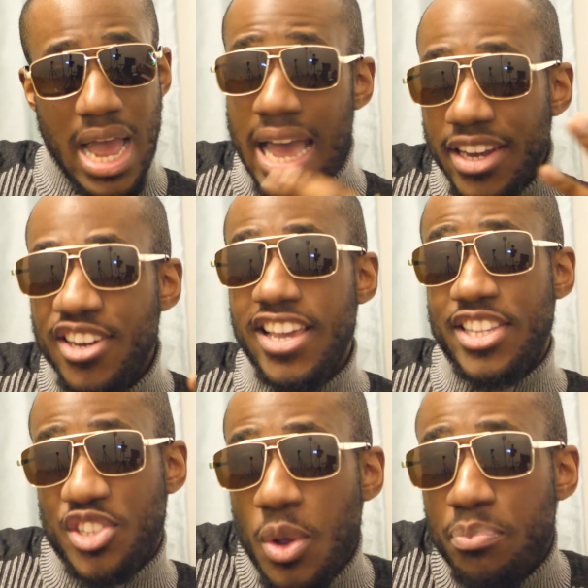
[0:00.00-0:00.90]
And
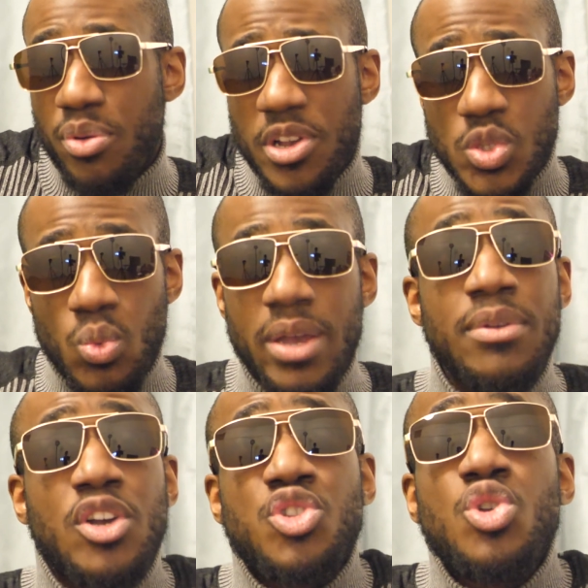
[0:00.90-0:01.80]
it's to a point where,
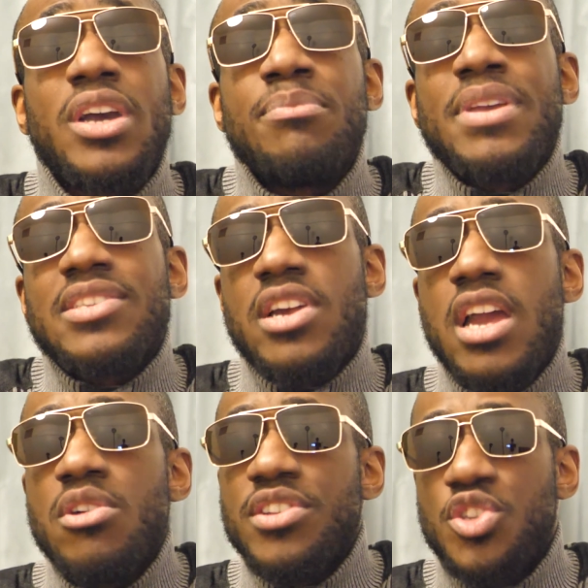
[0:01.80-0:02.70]
because you can be as
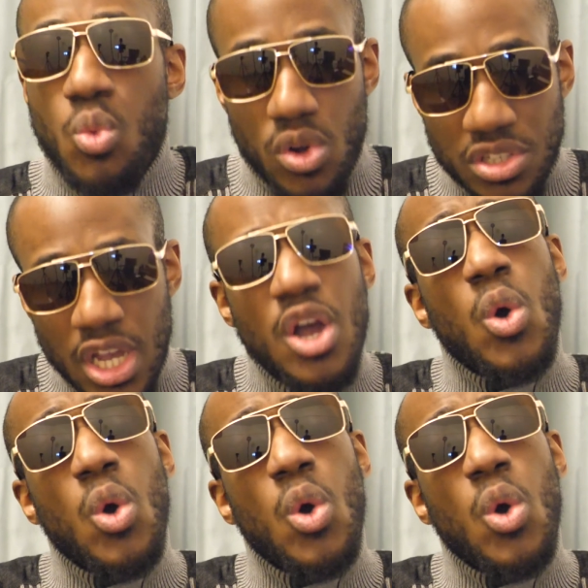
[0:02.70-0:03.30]
angry as you want,